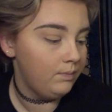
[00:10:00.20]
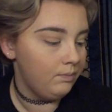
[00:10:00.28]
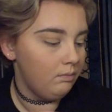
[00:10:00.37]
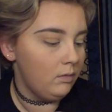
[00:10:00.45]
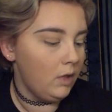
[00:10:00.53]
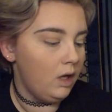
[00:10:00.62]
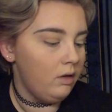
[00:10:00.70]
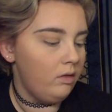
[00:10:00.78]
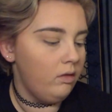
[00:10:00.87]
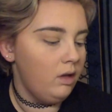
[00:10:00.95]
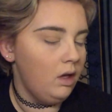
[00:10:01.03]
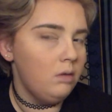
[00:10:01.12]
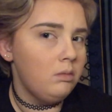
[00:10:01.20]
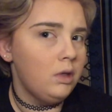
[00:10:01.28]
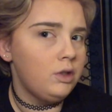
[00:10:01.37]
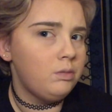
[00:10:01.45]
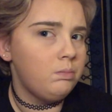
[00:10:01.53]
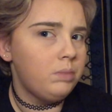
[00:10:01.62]
I'm not seeing
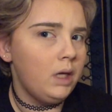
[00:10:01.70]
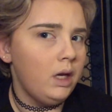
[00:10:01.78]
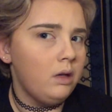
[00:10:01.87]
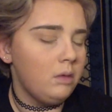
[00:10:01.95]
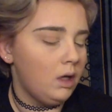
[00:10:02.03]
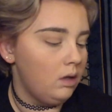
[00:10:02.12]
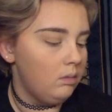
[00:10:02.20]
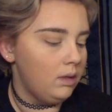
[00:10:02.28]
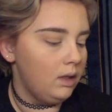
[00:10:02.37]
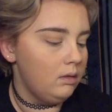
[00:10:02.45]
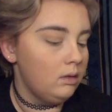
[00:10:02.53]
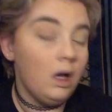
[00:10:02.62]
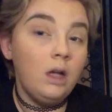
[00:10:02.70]
much pigment, but